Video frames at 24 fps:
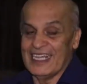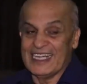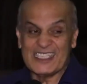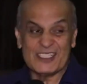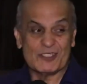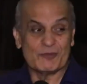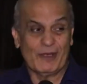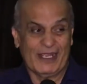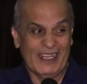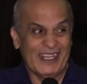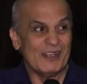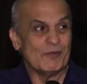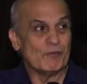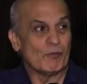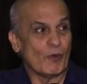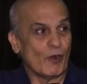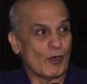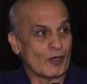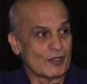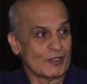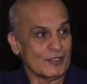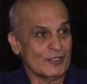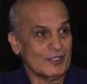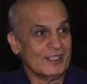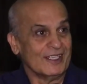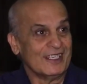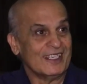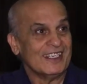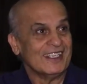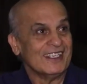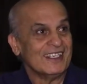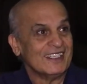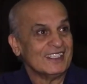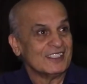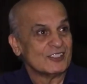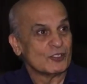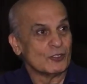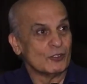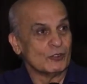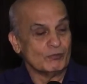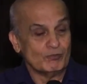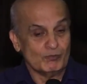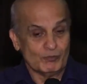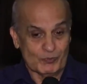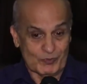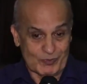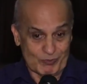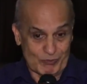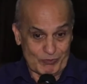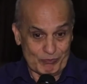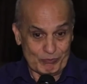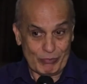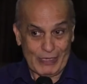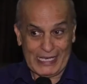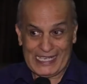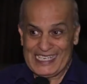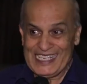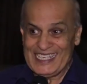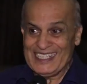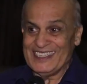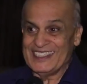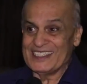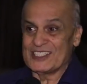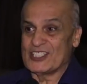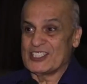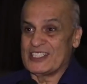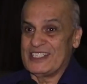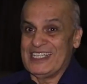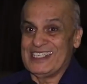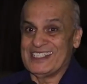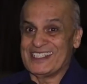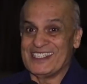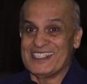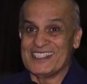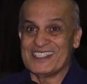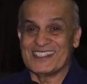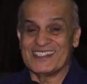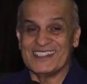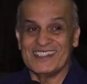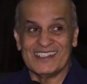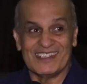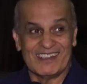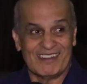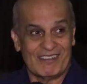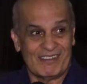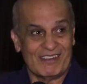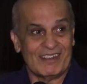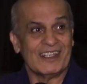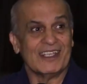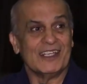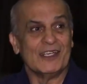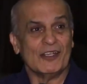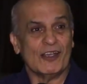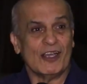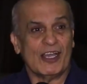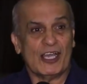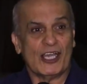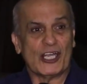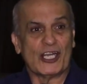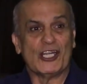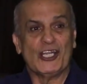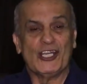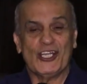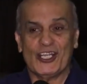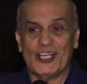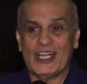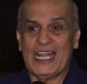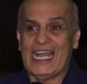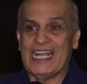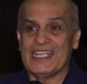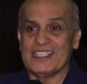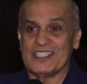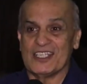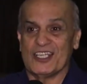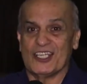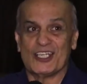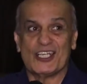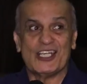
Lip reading: That's very important. So bringing this testis in the early as